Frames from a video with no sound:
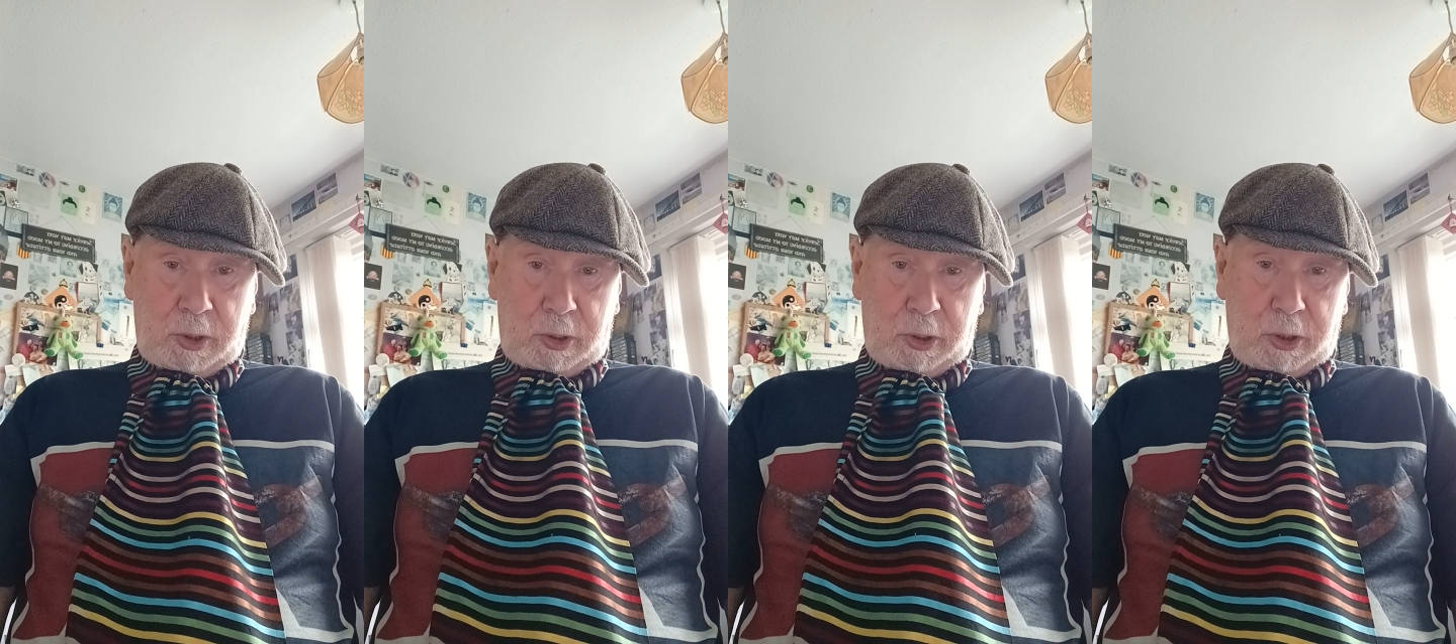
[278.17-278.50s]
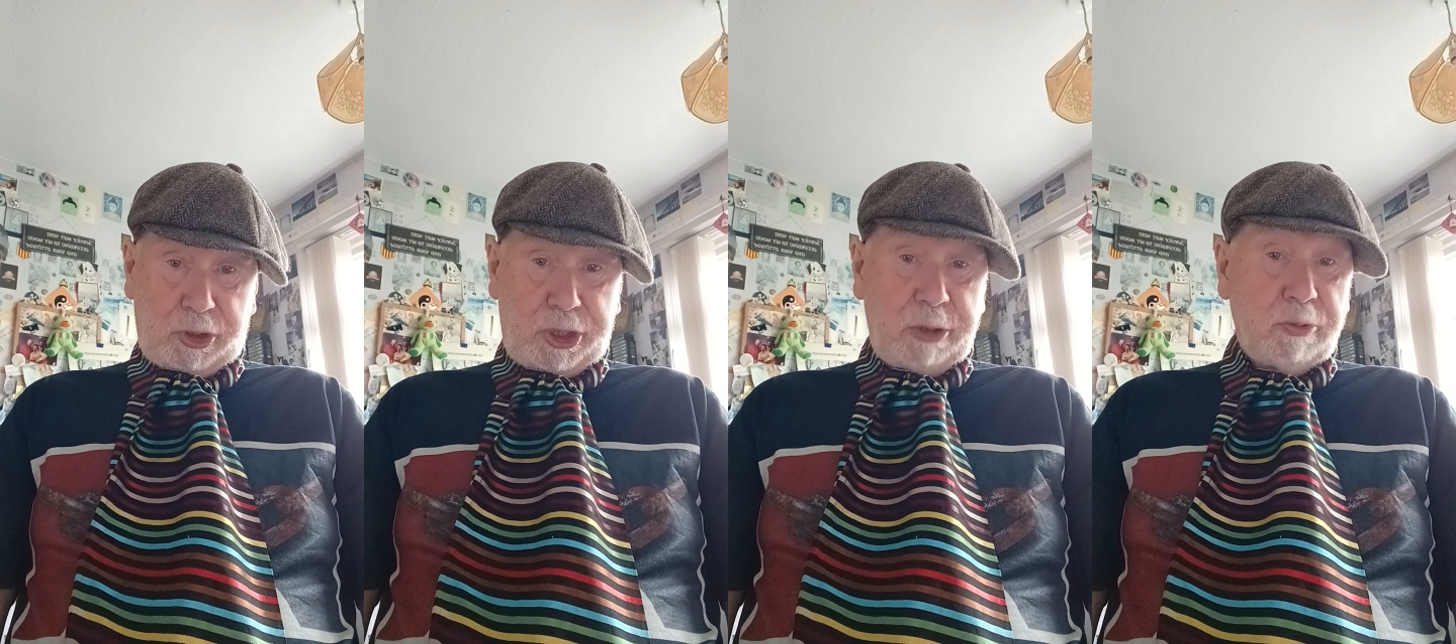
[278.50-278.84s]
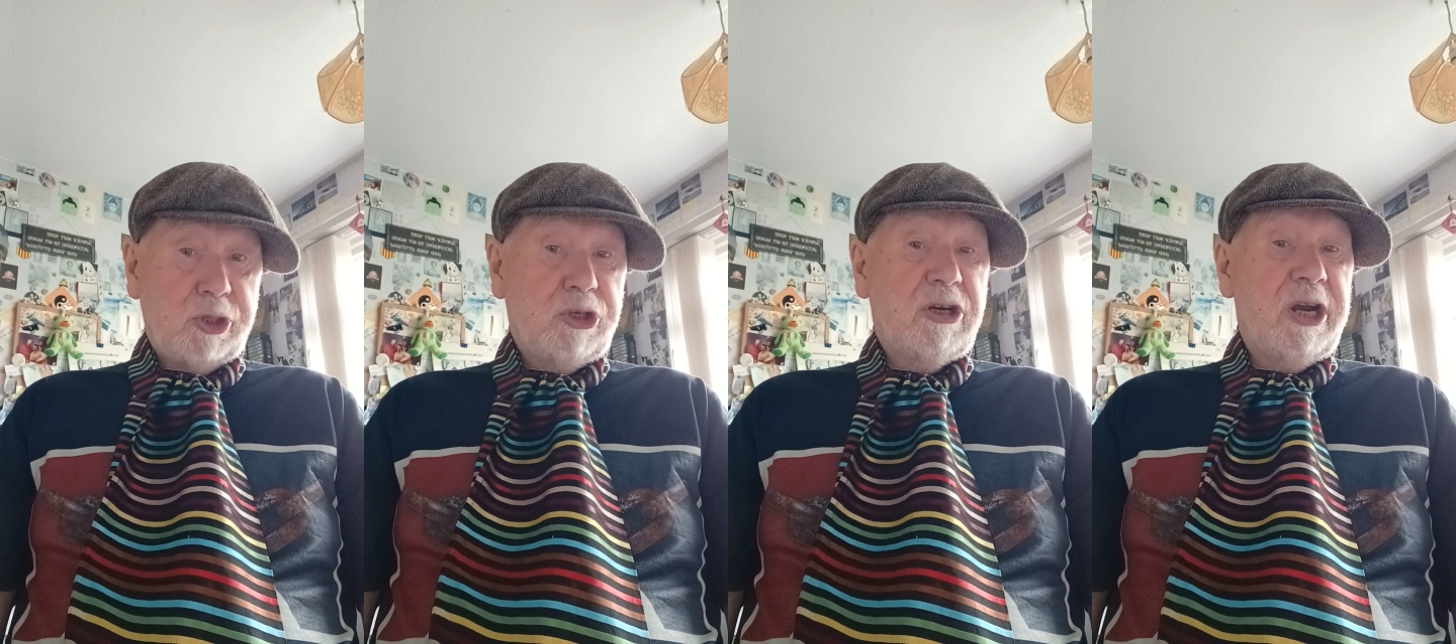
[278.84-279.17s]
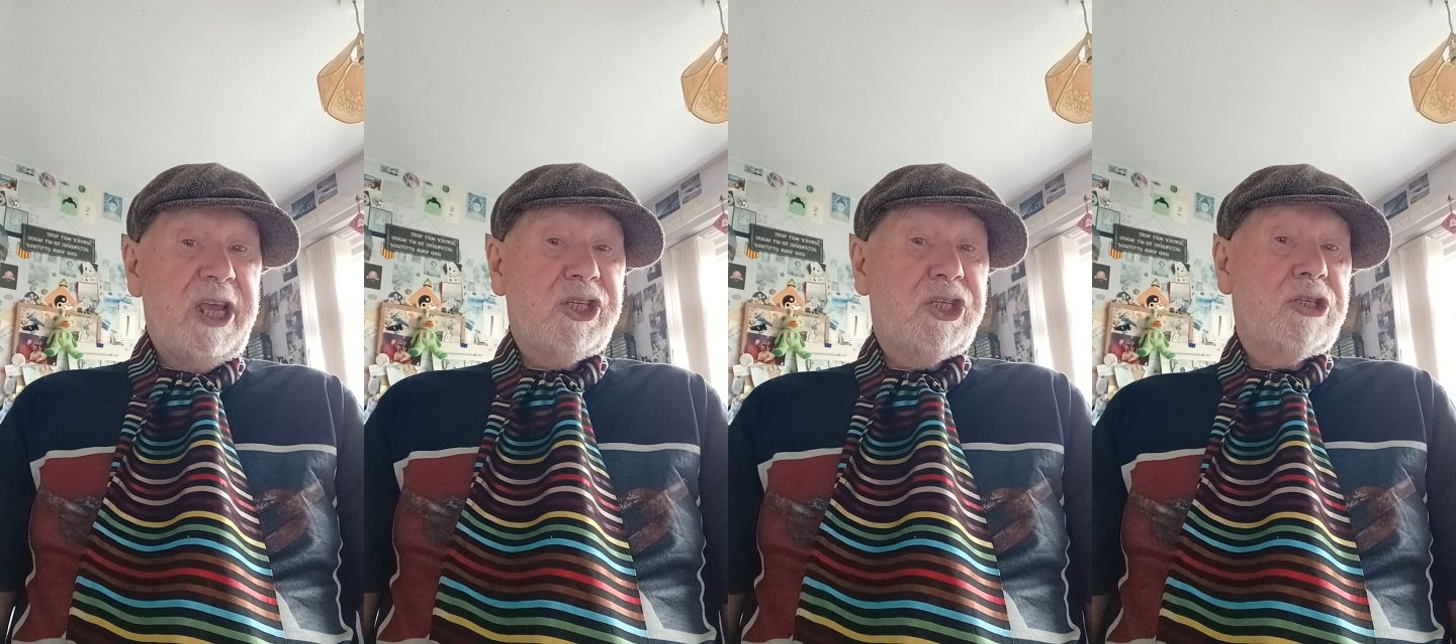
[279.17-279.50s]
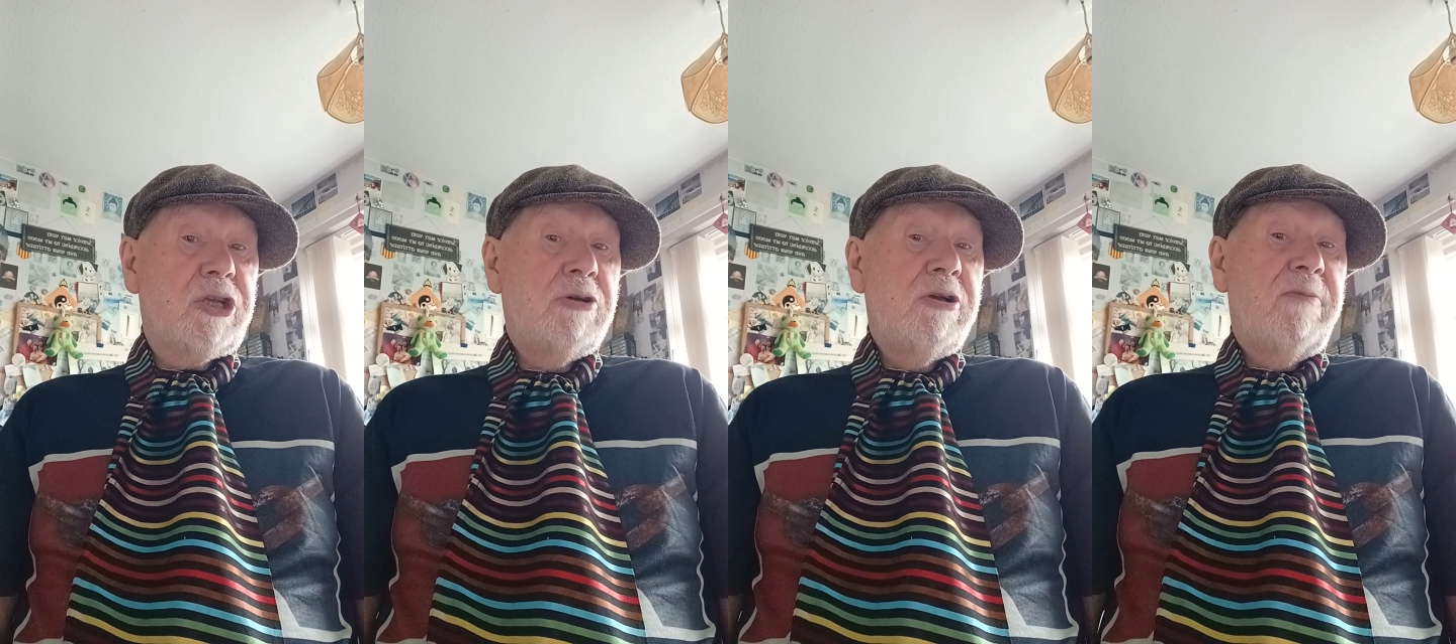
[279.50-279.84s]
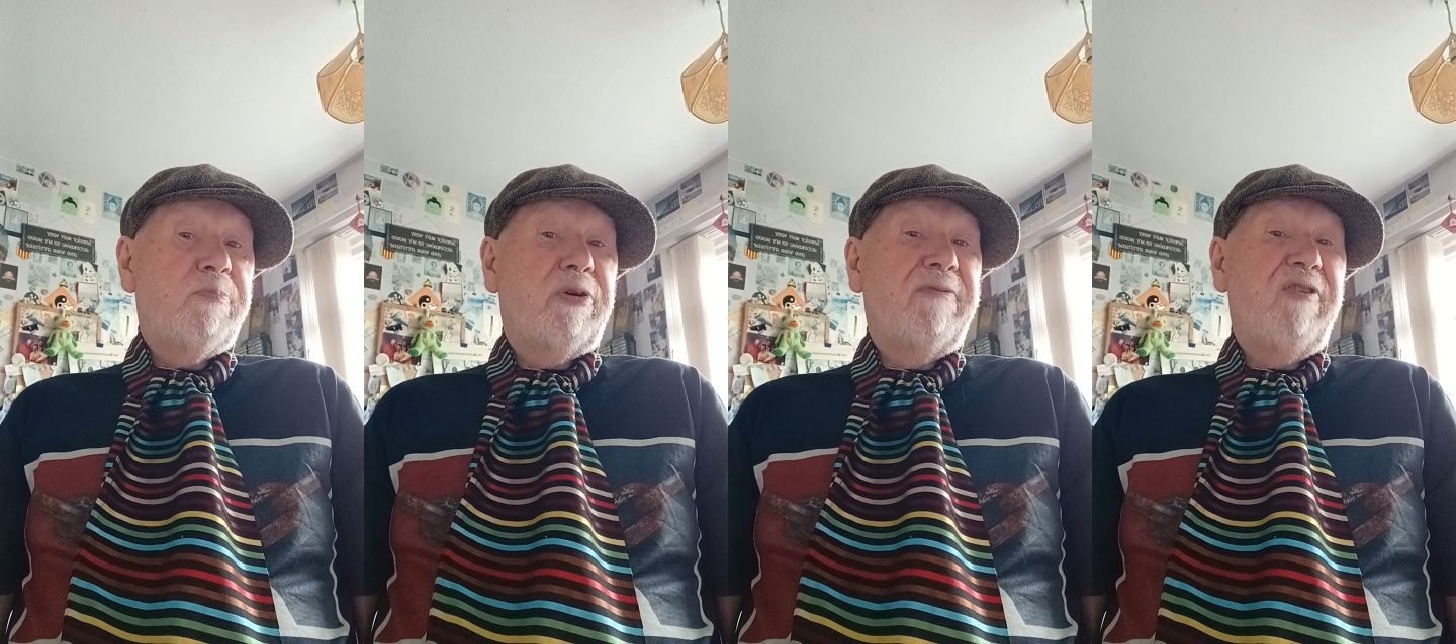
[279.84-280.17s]
Uh, she was dressed
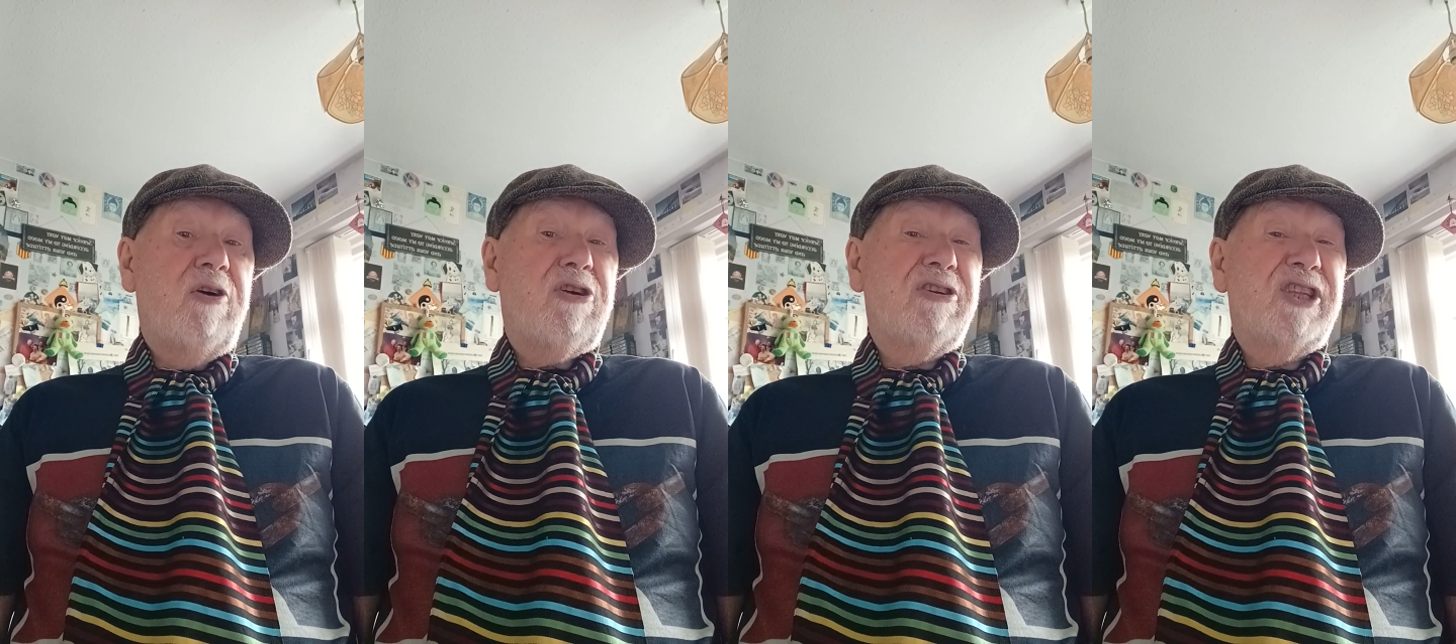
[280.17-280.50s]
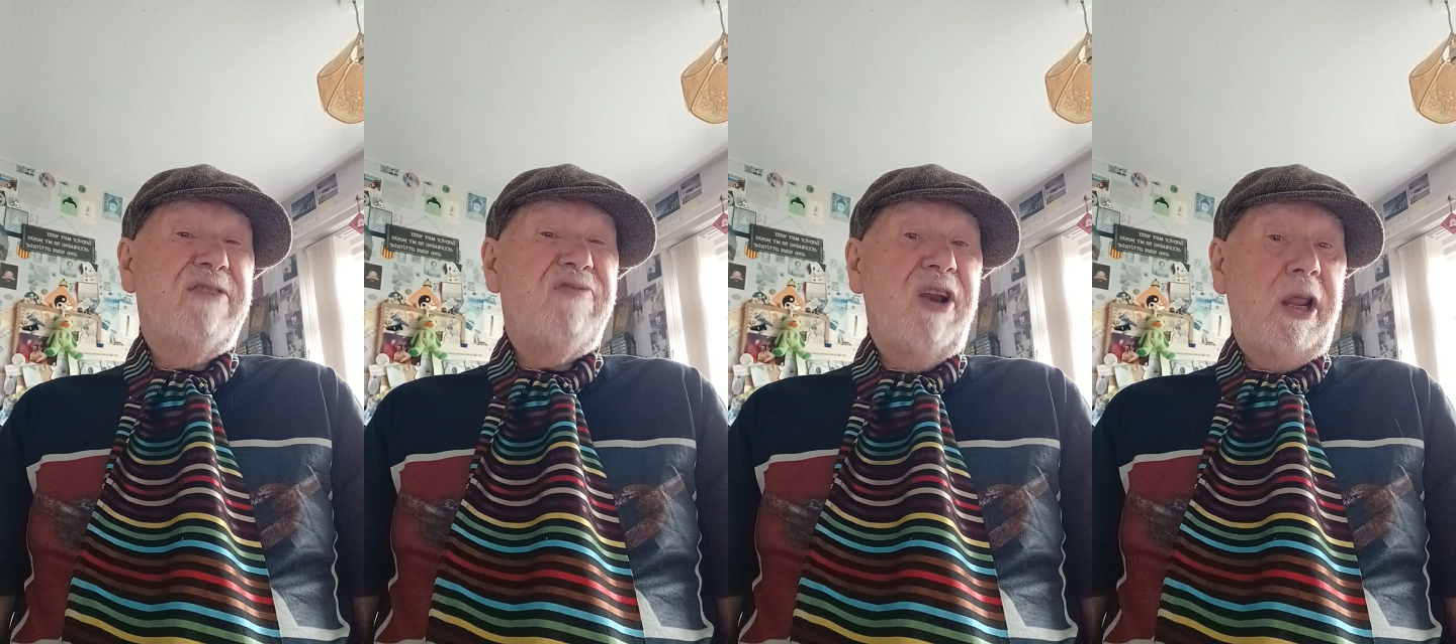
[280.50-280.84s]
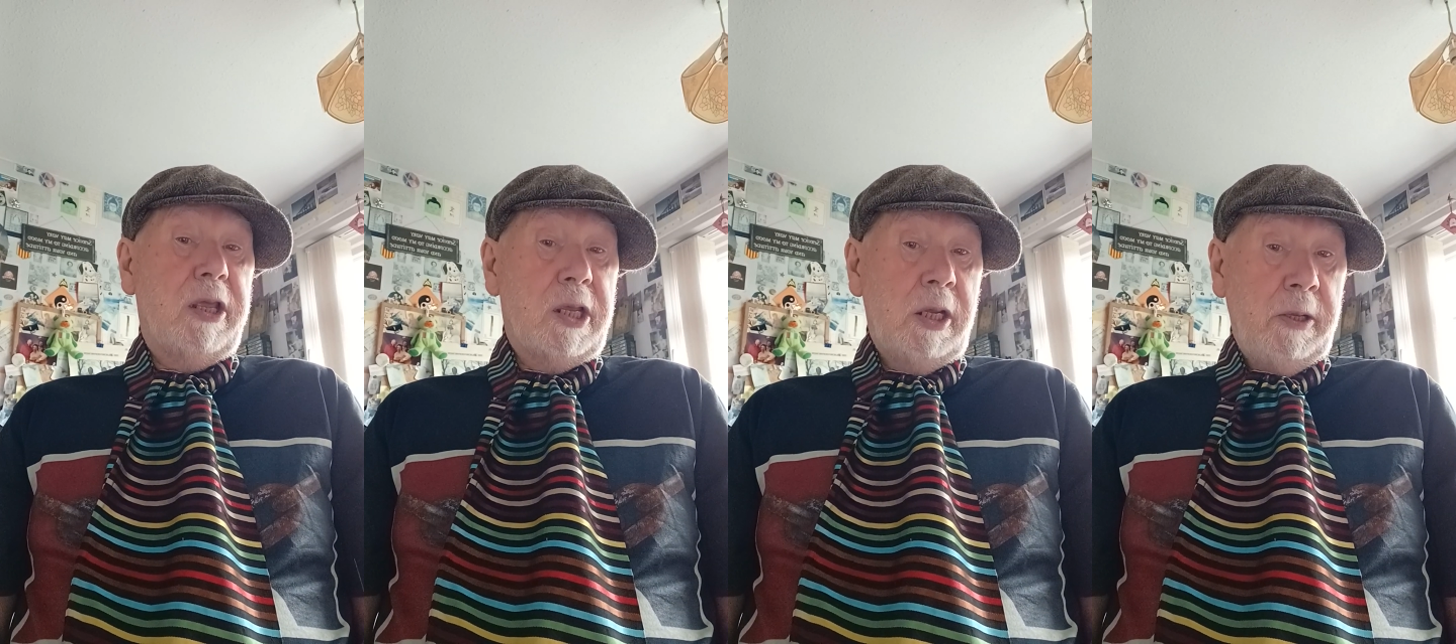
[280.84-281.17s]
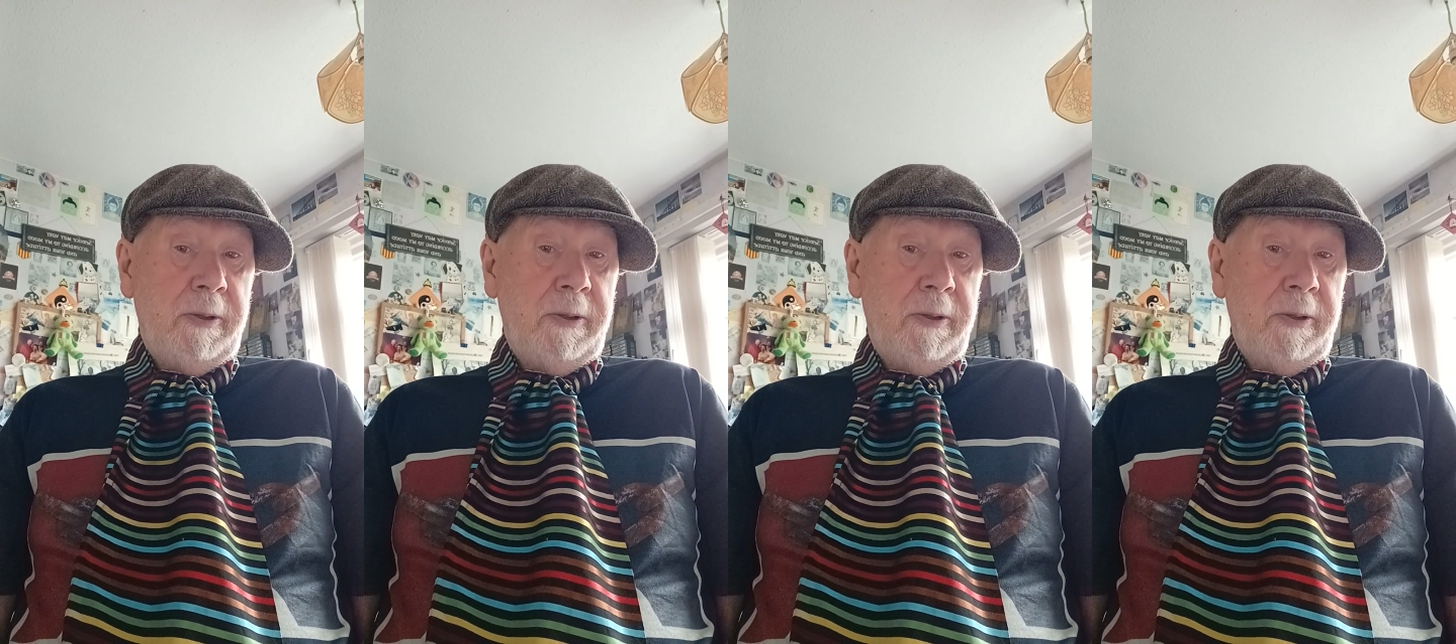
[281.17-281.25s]
provocatively